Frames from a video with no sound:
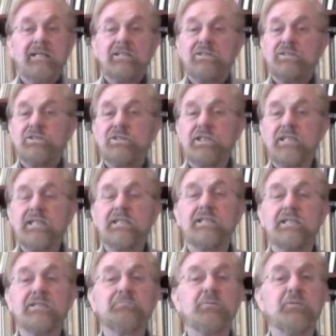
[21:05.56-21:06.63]
She
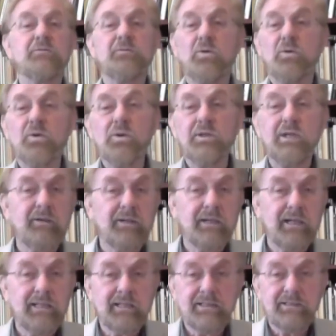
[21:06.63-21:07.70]
is, before there
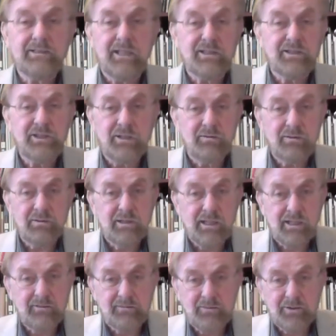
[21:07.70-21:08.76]
is a general
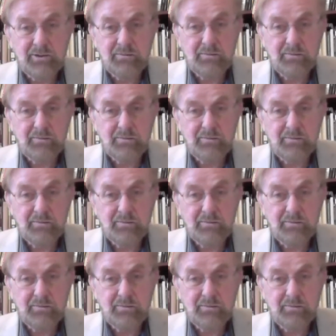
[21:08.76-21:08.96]
conference,